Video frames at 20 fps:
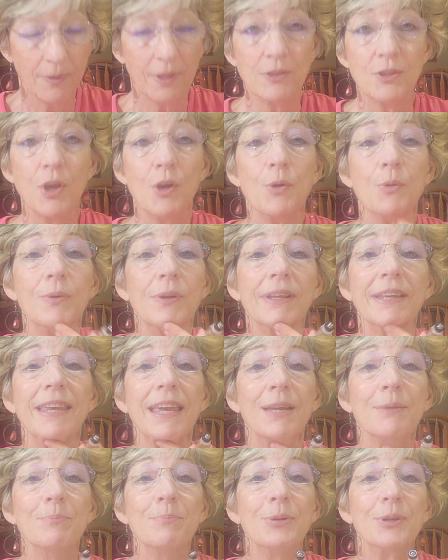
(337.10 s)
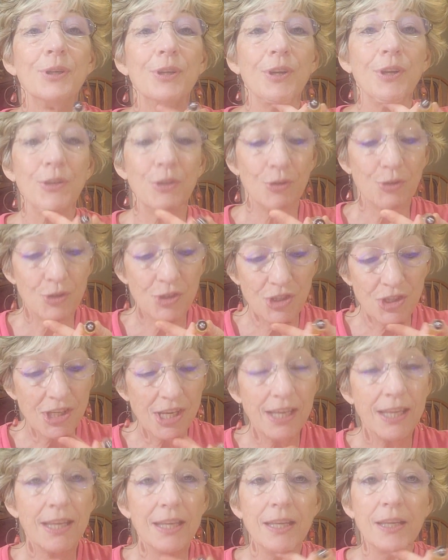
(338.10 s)
So again, put it on your
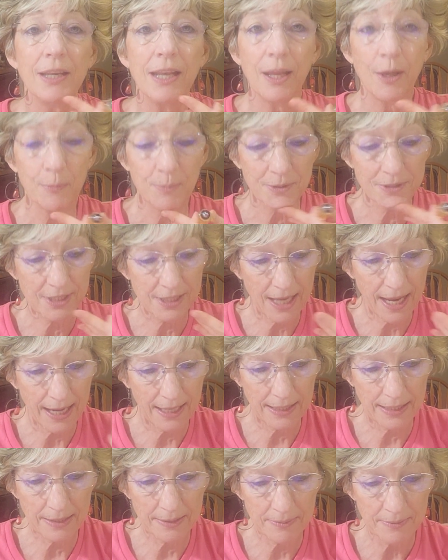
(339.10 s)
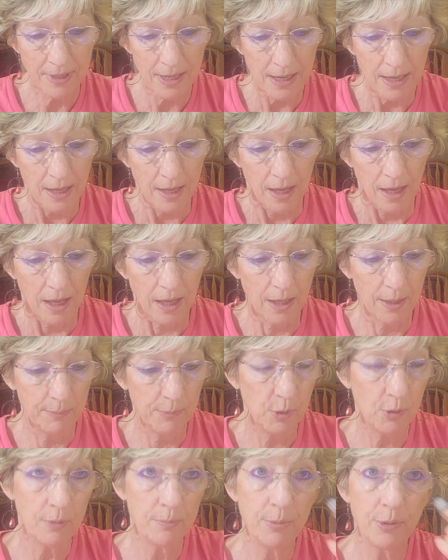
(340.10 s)
chin, it helps tighten.
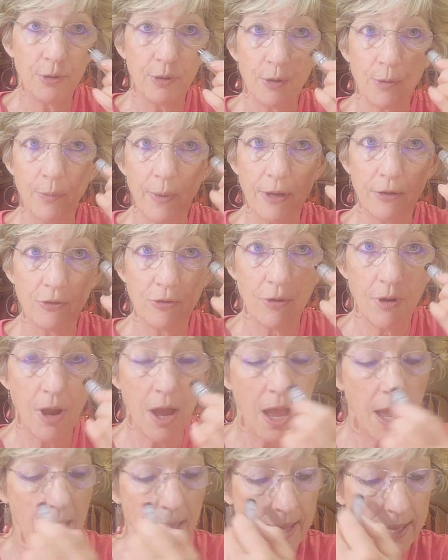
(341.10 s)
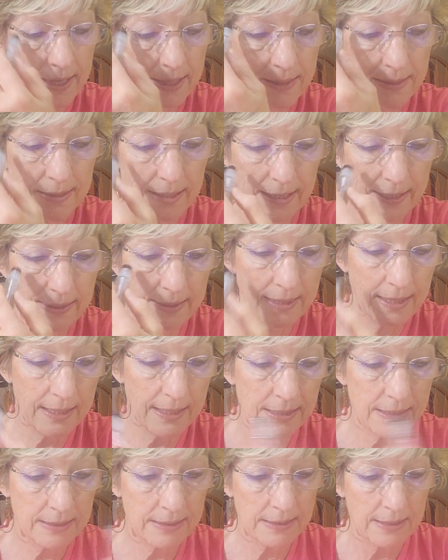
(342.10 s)
You can put it around your eyes like
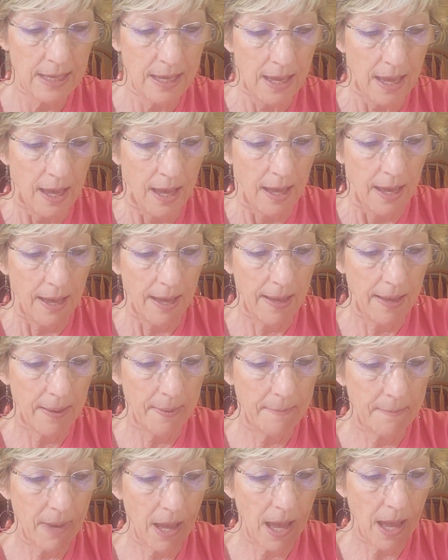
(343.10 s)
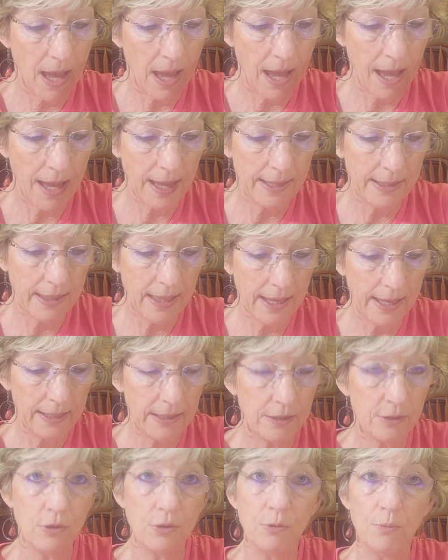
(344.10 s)
this. I
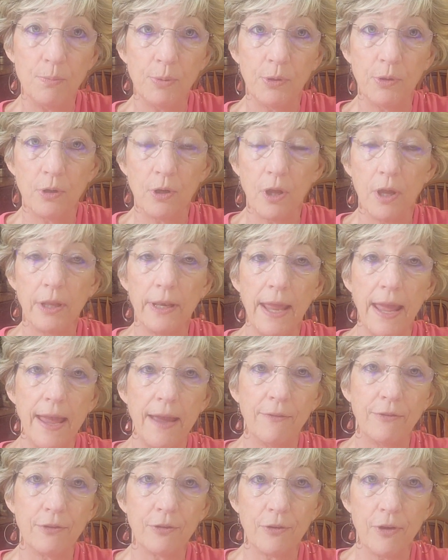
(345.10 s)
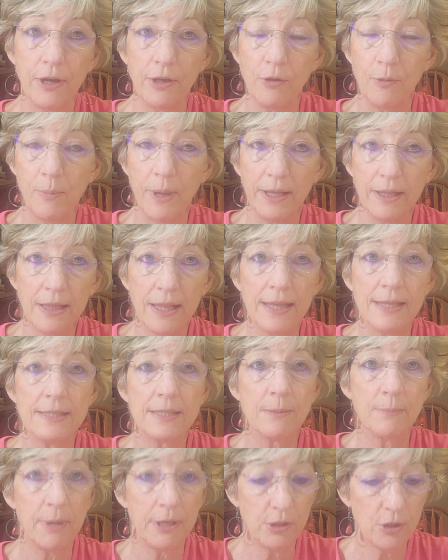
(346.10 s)
like to put it on after I do my
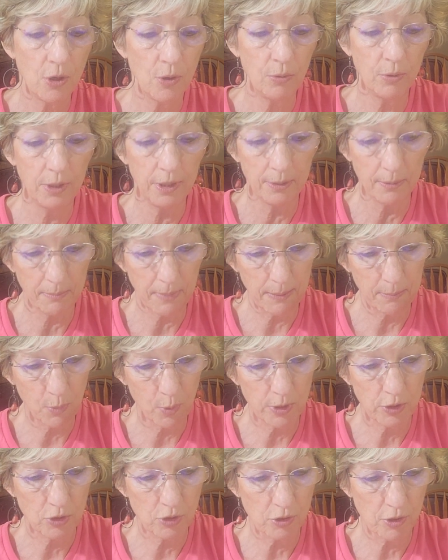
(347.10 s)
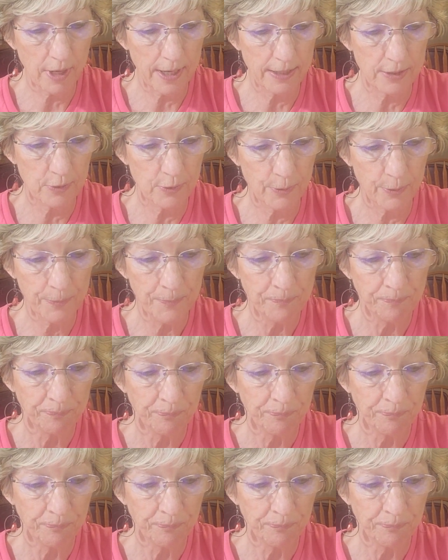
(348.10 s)
cleanse and my toning and my moisturizer.